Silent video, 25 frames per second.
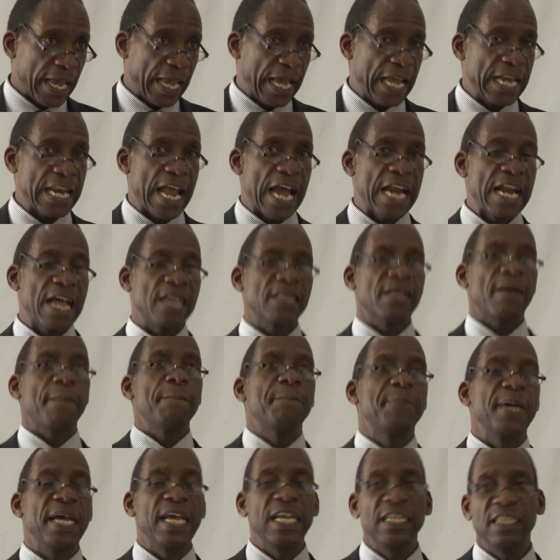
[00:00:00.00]
and another
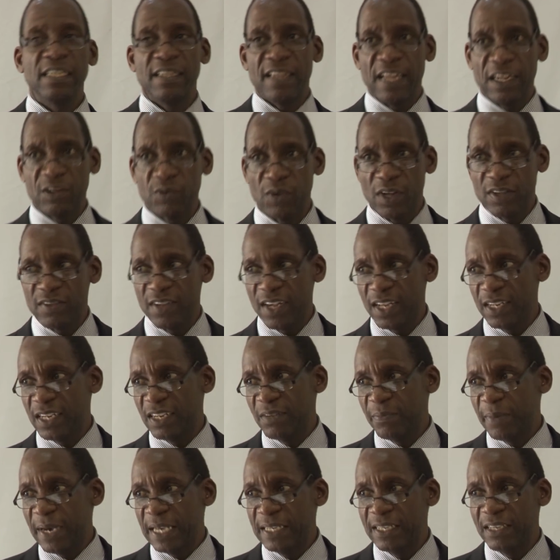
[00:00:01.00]
bench that was
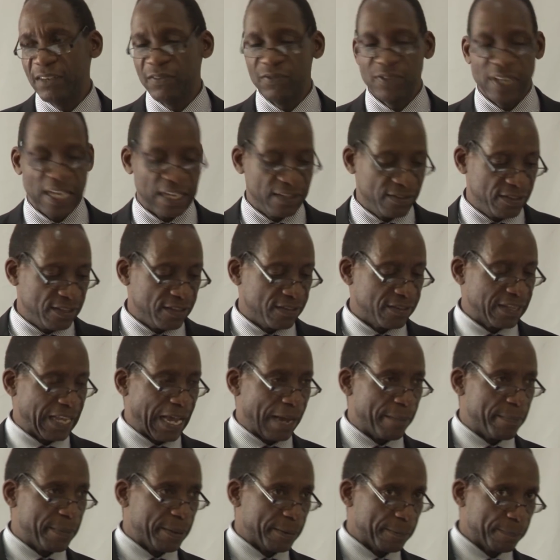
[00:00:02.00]
headed by Chief Justice
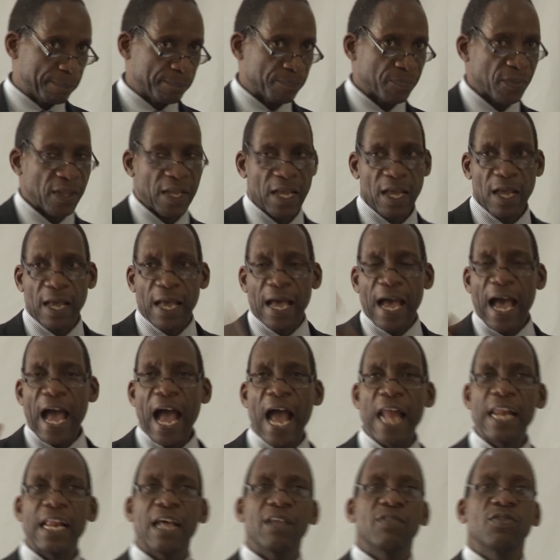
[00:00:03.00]
Gubbay.
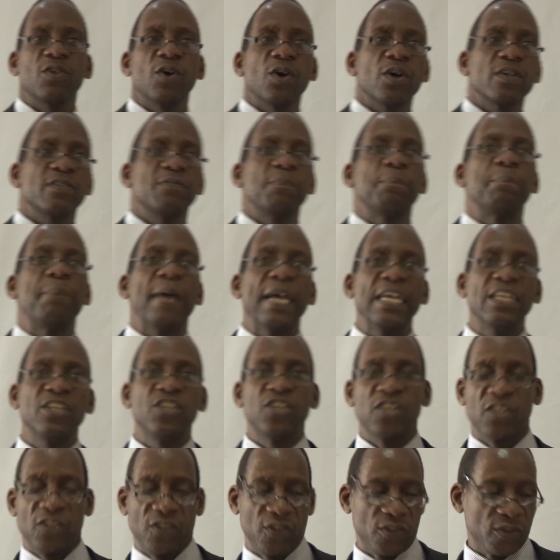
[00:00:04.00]
Under those
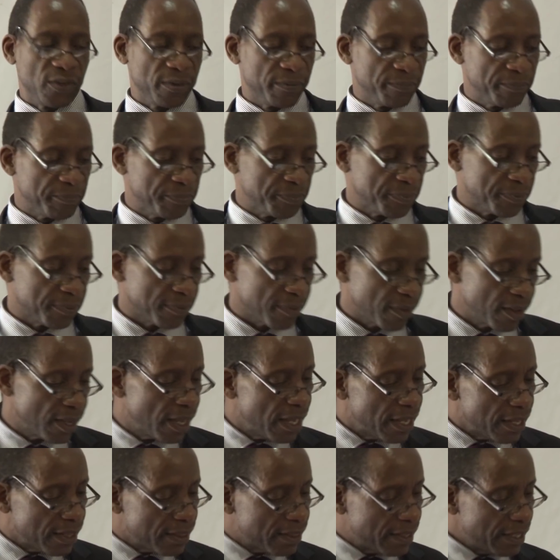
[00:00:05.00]
benches,
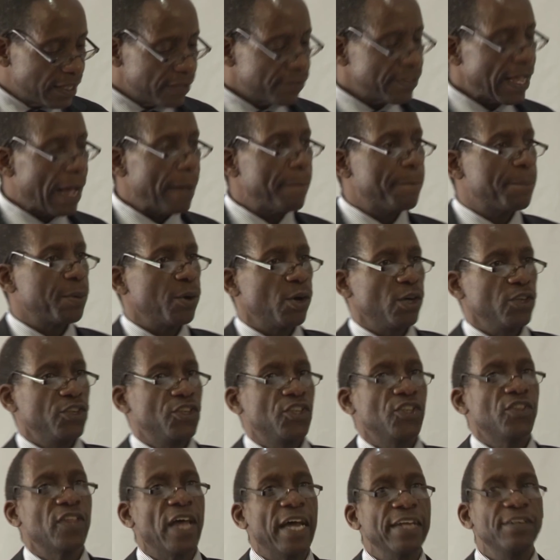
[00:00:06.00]
this
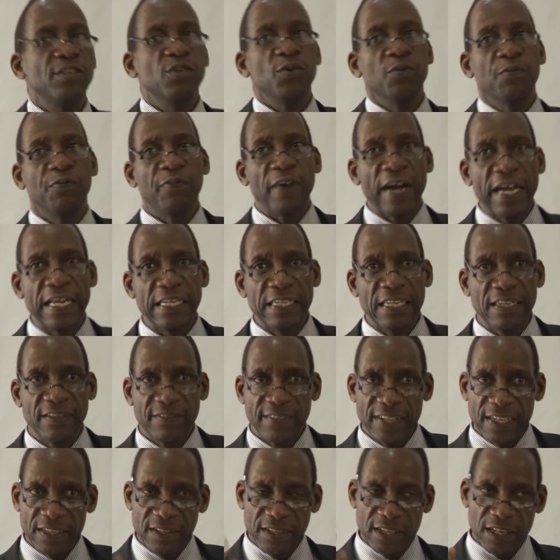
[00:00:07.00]
approach that you find in
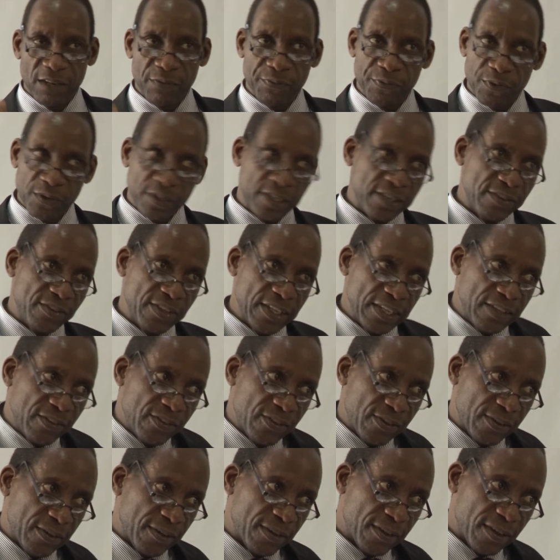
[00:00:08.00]
Section
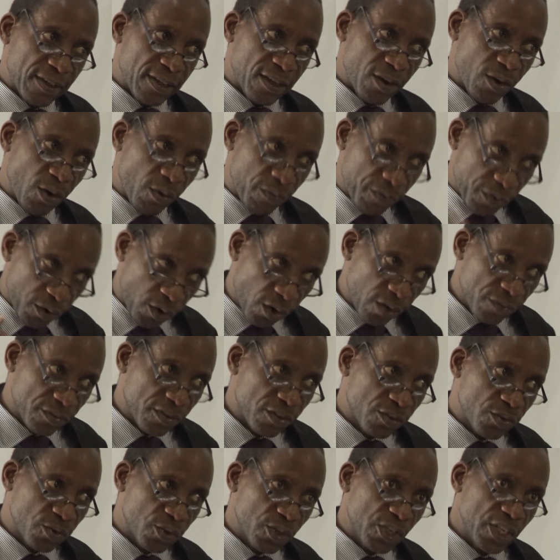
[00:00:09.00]
46 of the
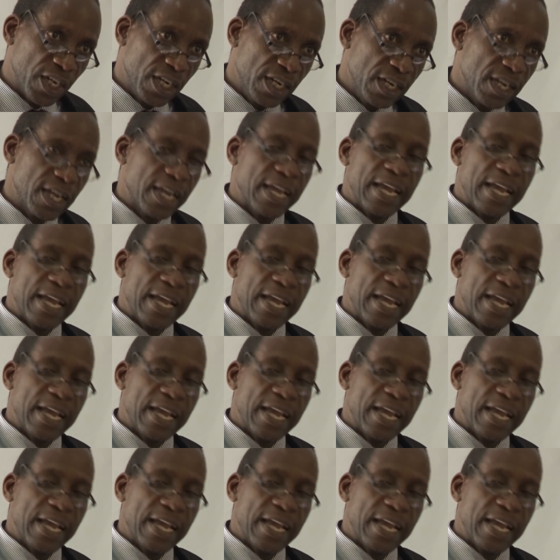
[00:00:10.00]
Constitution